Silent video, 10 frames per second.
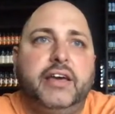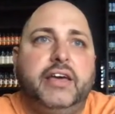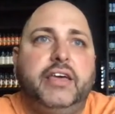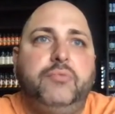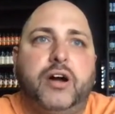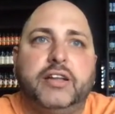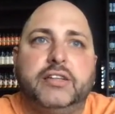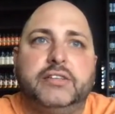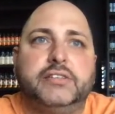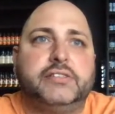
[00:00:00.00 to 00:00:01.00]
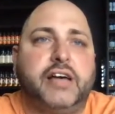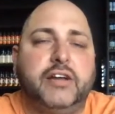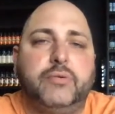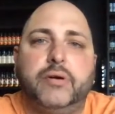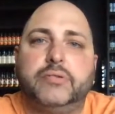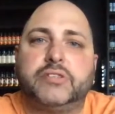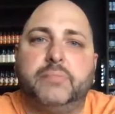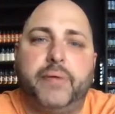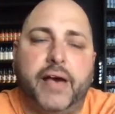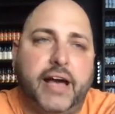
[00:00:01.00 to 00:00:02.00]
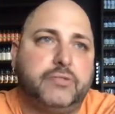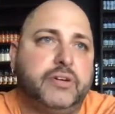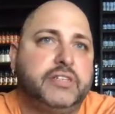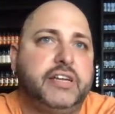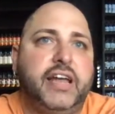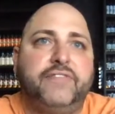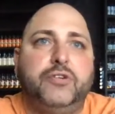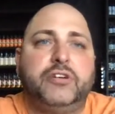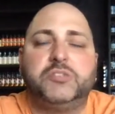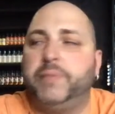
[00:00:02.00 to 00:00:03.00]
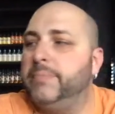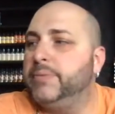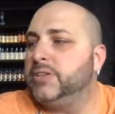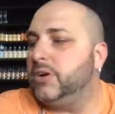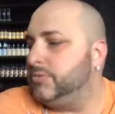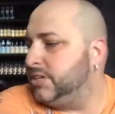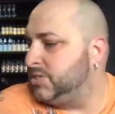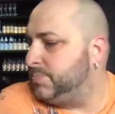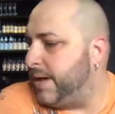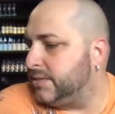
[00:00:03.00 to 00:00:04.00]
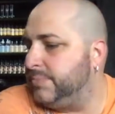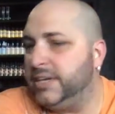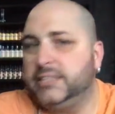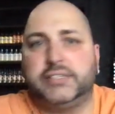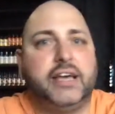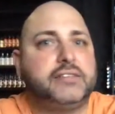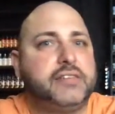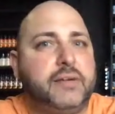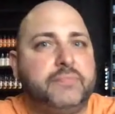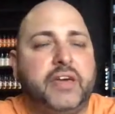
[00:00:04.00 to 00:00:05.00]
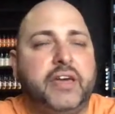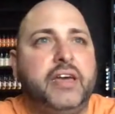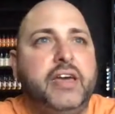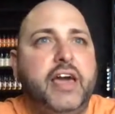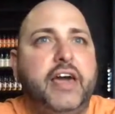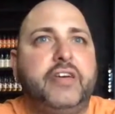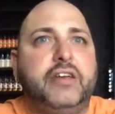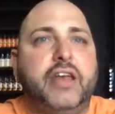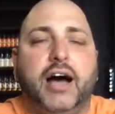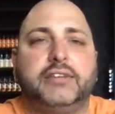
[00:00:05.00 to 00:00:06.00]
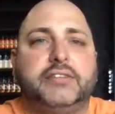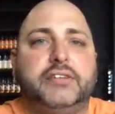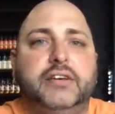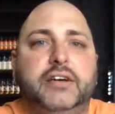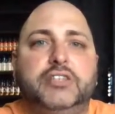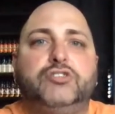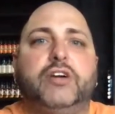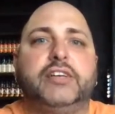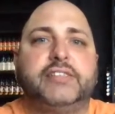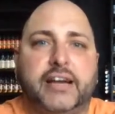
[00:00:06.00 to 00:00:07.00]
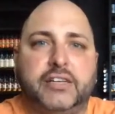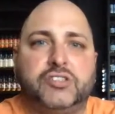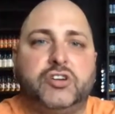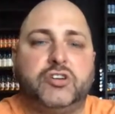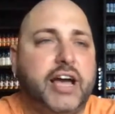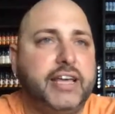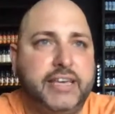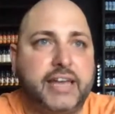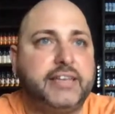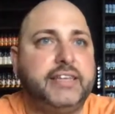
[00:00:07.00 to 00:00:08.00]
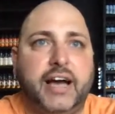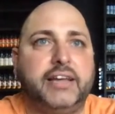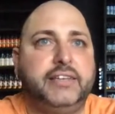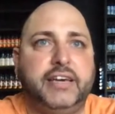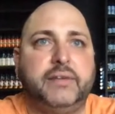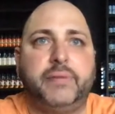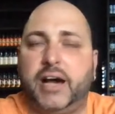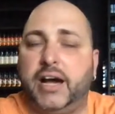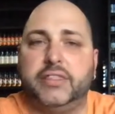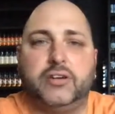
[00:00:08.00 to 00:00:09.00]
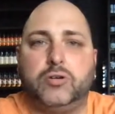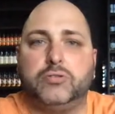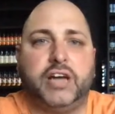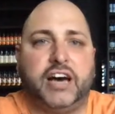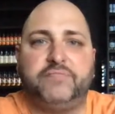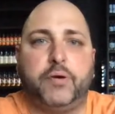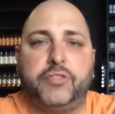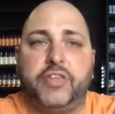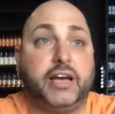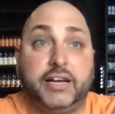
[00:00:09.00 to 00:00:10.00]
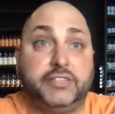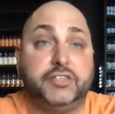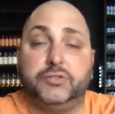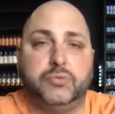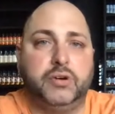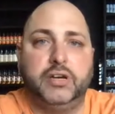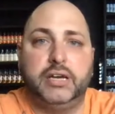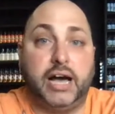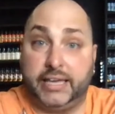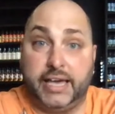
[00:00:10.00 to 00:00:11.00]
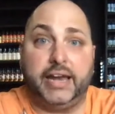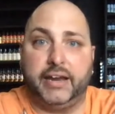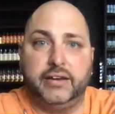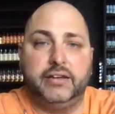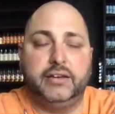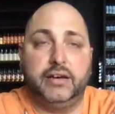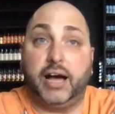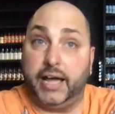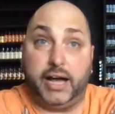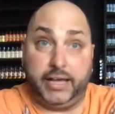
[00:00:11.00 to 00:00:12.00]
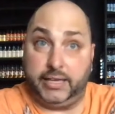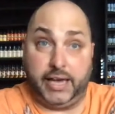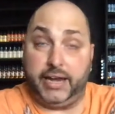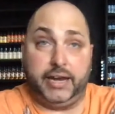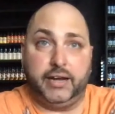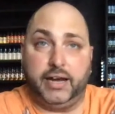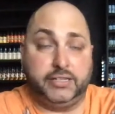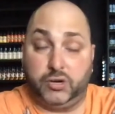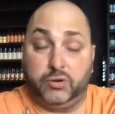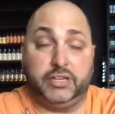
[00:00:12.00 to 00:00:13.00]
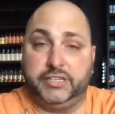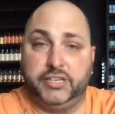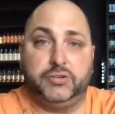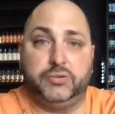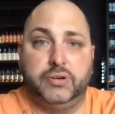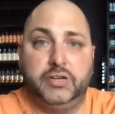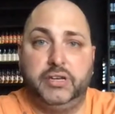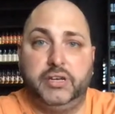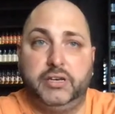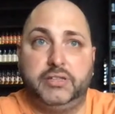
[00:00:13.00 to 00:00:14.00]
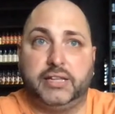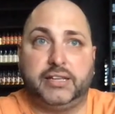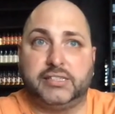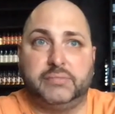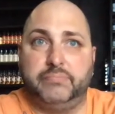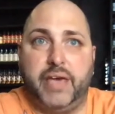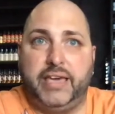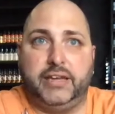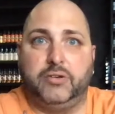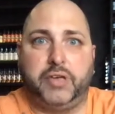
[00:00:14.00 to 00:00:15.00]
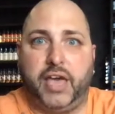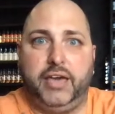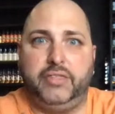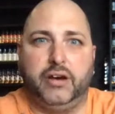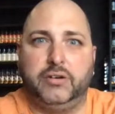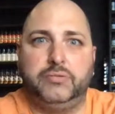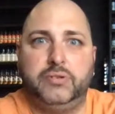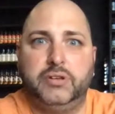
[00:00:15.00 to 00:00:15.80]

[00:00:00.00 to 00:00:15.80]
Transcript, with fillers: he wanted to design it where it was compact, where it didn't have USB, but don't expect me to get something and then not address that concern. I get the idea behind the whole DovPo thing. I do. I get it. I, I get it. I totally do. That doesn't make it okay, though,